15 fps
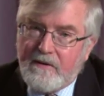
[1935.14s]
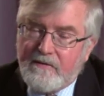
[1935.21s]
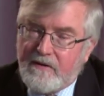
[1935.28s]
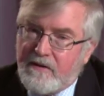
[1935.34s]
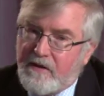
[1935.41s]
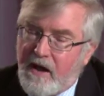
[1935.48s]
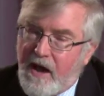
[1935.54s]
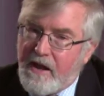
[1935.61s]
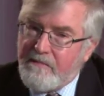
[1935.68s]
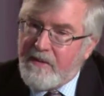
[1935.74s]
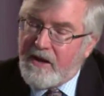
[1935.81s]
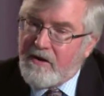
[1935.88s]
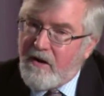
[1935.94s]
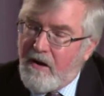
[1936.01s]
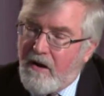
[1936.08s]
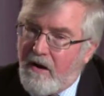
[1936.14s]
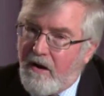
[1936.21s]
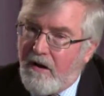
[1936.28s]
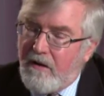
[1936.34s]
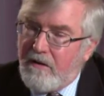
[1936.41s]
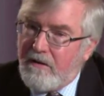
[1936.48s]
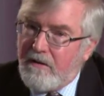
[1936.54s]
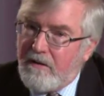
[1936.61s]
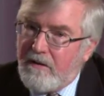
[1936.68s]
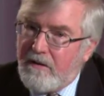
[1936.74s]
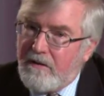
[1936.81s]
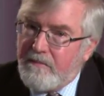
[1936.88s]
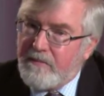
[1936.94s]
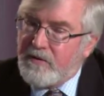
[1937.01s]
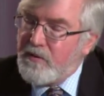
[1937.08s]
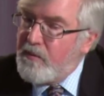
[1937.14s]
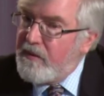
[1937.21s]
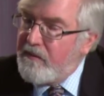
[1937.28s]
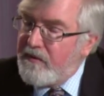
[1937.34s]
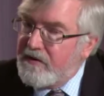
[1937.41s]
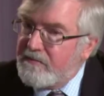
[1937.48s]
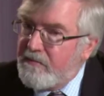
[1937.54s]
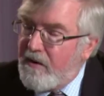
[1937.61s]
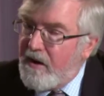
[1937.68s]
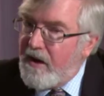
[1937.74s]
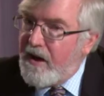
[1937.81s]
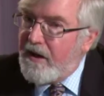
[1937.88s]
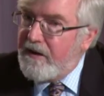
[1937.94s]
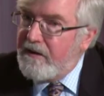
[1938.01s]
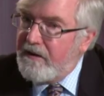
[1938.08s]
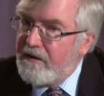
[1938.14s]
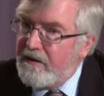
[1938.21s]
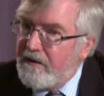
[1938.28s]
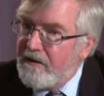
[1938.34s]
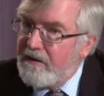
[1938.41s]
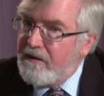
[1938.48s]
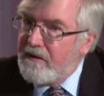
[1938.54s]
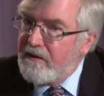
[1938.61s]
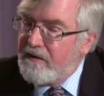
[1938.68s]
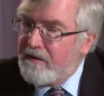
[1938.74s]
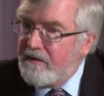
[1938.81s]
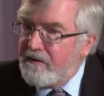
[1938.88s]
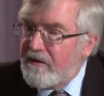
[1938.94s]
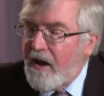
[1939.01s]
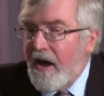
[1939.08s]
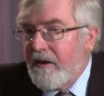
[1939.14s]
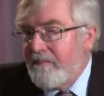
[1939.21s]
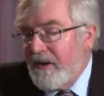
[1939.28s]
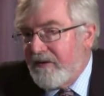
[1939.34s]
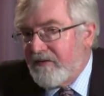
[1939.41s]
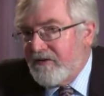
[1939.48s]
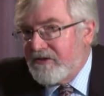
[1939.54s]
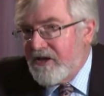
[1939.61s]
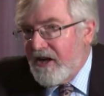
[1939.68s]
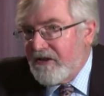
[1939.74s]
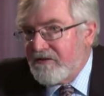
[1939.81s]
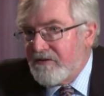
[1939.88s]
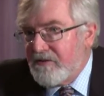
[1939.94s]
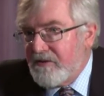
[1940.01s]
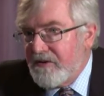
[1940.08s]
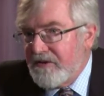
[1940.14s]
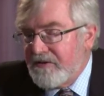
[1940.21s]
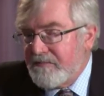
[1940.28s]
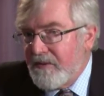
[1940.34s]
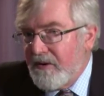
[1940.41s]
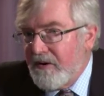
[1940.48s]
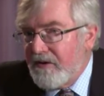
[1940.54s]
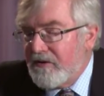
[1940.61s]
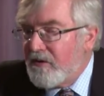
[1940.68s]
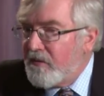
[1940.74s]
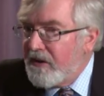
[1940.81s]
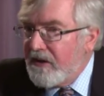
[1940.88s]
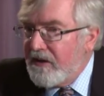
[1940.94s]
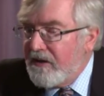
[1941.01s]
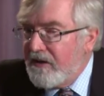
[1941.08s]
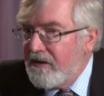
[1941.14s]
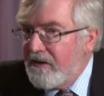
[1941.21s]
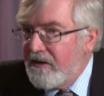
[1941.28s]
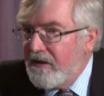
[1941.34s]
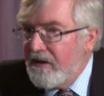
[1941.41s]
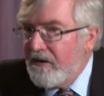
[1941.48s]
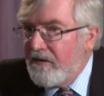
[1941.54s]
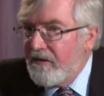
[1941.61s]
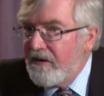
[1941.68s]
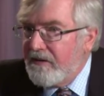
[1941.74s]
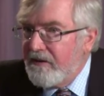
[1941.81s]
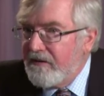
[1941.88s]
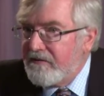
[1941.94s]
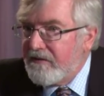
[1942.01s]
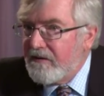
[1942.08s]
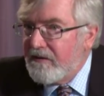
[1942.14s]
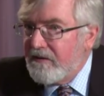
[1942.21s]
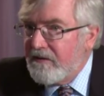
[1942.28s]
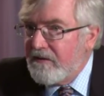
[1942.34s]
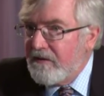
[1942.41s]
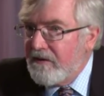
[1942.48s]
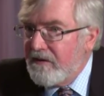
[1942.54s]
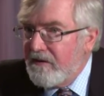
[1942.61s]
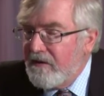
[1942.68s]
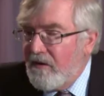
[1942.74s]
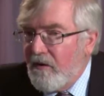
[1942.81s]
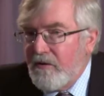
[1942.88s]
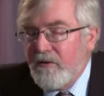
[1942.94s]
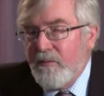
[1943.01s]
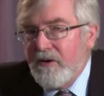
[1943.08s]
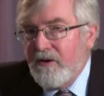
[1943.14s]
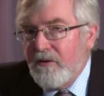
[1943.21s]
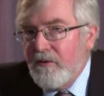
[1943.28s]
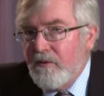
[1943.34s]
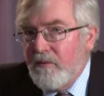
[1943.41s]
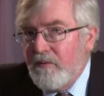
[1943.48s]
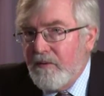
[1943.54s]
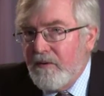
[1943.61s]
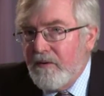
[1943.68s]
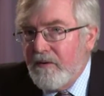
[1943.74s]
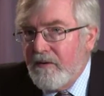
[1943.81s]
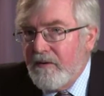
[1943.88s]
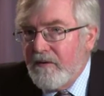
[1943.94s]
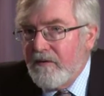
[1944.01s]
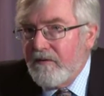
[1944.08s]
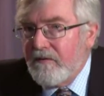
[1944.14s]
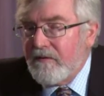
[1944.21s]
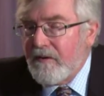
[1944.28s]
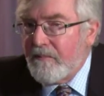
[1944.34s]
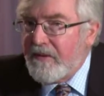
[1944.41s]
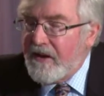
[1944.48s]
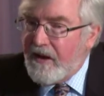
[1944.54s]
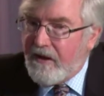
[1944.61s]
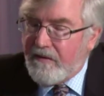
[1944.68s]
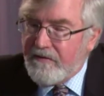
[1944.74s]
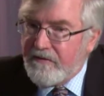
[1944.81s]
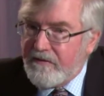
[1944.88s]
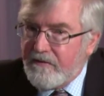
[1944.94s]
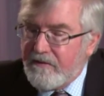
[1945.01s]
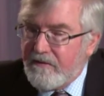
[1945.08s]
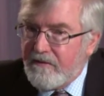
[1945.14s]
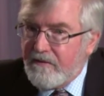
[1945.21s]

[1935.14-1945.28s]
See, God may call, but do we respond? God may suggest through his spirit. Do we hear and listen? Or do we do something else?